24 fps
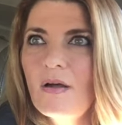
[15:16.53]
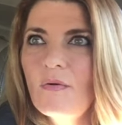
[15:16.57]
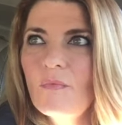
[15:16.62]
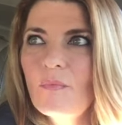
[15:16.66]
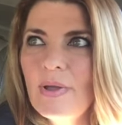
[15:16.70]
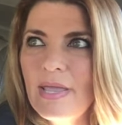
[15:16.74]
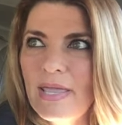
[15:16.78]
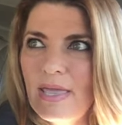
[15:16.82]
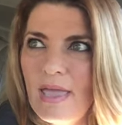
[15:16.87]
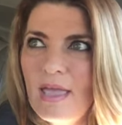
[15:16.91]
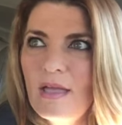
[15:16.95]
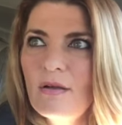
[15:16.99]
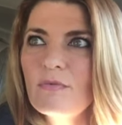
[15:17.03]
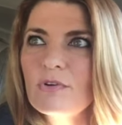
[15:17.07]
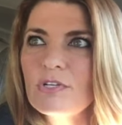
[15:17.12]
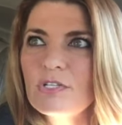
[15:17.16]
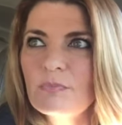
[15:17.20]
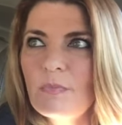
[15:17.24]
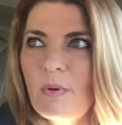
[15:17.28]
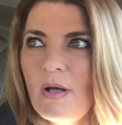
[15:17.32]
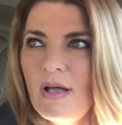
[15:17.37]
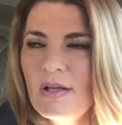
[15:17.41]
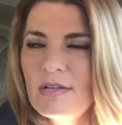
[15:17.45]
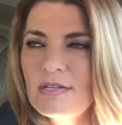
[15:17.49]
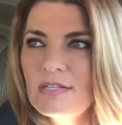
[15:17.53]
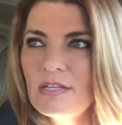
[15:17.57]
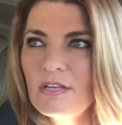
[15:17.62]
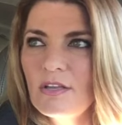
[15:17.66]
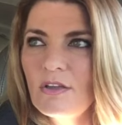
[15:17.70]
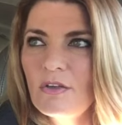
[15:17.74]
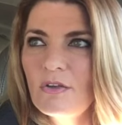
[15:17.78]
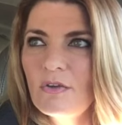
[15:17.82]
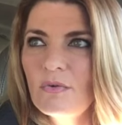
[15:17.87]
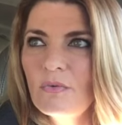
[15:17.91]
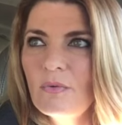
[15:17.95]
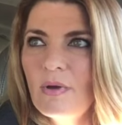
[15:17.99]
we can't respond to
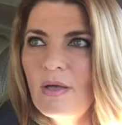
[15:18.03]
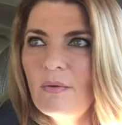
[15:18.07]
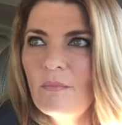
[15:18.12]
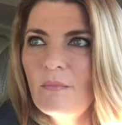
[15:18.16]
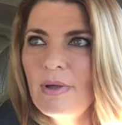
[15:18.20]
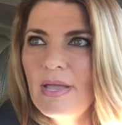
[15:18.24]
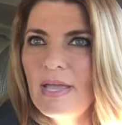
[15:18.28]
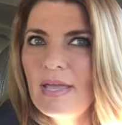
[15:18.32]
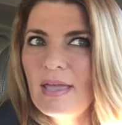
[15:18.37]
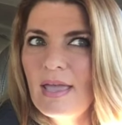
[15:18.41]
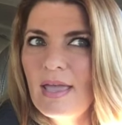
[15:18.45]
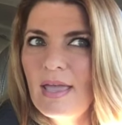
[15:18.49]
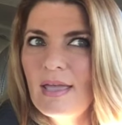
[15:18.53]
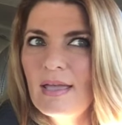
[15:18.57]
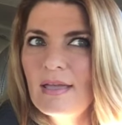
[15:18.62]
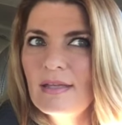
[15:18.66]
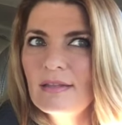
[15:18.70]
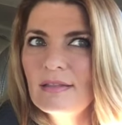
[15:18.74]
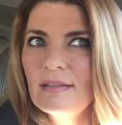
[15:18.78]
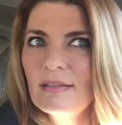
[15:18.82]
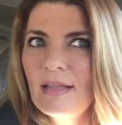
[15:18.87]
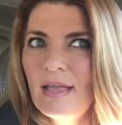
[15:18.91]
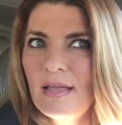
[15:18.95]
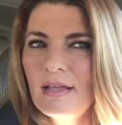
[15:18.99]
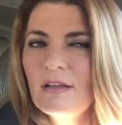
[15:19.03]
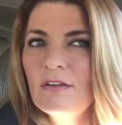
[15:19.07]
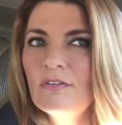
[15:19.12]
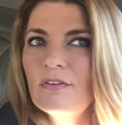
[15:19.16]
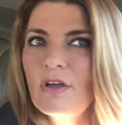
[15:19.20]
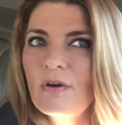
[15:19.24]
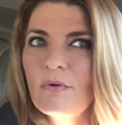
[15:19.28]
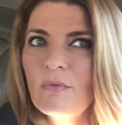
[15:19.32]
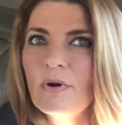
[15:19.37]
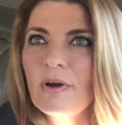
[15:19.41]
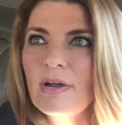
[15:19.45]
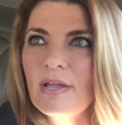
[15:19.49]
you and we can't let you
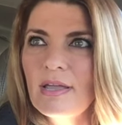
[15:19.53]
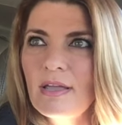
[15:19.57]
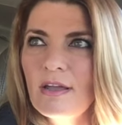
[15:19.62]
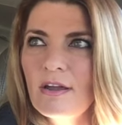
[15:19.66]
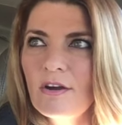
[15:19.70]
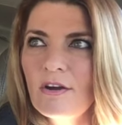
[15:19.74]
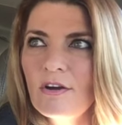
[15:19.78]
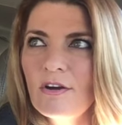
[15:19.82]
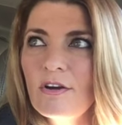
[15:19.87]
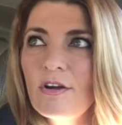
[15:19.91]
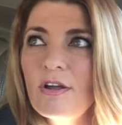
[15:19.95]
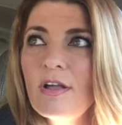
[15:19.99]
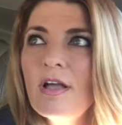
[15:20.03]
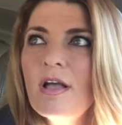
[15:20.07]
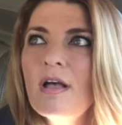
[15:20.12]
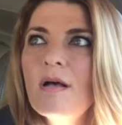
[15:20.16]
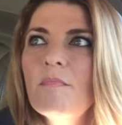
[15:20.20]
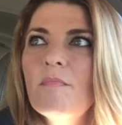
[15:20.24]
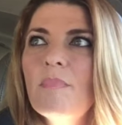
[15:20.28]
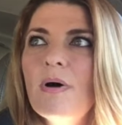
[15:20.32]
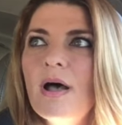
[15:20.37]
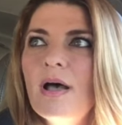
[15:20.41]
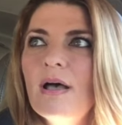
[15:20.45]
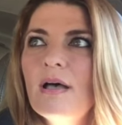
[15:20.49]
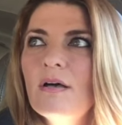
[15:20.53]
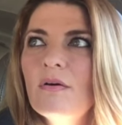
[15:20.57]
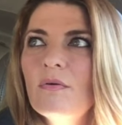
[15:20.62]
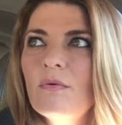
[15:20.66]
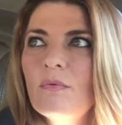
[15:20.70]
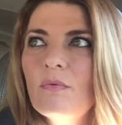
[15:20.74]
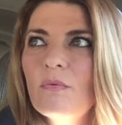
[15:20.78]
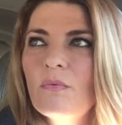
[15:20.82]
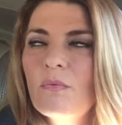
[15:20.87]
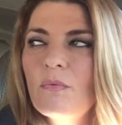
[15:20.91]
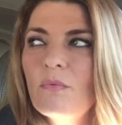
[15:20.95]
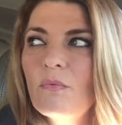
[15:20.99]
know we're here, but
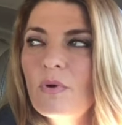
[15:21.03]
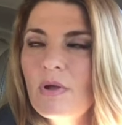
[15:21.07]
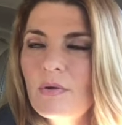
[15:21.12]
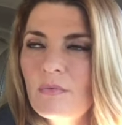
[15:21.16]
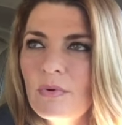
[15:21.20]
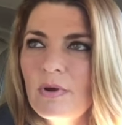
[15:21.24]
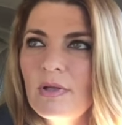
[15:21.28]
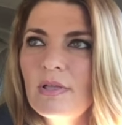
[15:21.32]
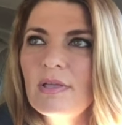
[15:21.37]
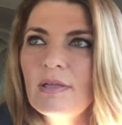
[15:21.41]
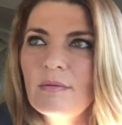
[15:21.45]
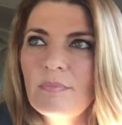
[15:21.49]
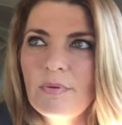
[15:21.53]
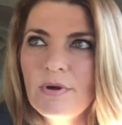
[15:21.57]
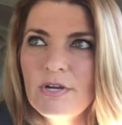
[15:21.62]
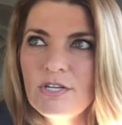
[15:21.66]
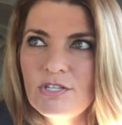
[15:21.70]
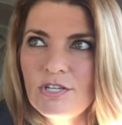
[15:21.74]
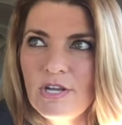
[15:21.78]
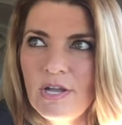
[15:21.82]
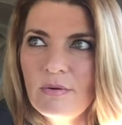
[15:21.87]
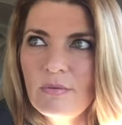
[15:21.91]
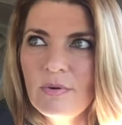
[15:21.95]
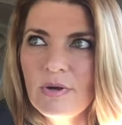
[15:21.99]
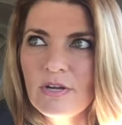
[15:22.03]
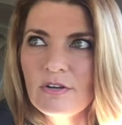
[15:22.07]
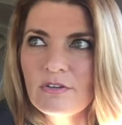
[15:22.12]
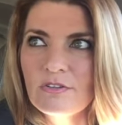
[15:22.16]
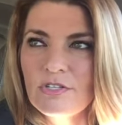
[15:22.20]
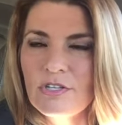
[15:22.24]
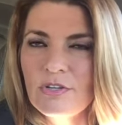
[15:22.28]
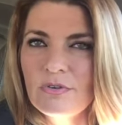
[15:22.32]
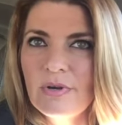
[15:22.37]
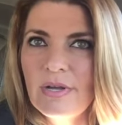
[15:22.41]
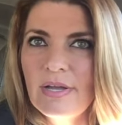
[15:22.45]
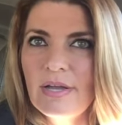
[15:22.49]
we really appreciate what you're
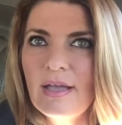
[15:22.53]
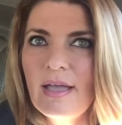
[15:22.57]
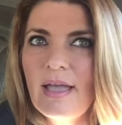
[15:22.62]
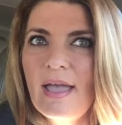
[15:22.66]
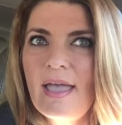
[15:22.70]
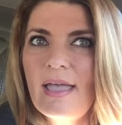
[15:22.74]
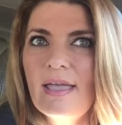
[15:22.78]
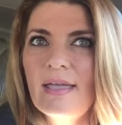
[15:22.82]
doing.